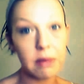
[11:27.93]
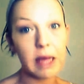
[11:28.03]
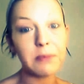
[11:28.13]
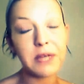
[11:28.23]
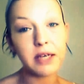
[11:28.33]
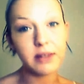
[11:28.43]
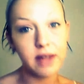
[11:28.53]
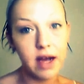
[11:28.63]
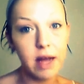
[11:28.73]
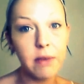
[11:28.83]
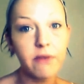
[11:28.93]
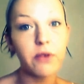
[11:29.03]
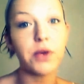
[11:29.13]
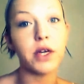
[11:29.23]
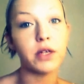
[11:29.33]
Makeup takes time if
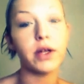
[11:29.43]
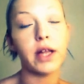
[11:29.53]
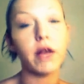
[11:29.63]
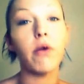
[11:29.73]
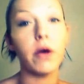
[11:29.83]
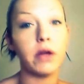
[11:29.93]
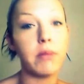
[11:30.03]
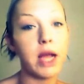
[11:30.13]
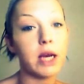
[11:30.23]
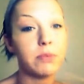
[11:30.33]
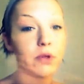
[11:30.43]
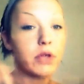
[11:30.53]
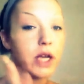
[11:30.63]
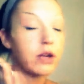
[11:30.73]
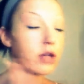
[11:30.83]
you want it to look like quality makeup, so
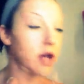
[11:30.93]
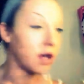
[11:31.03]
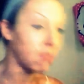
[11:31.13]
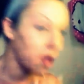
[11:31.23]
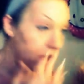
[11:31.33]
take your time.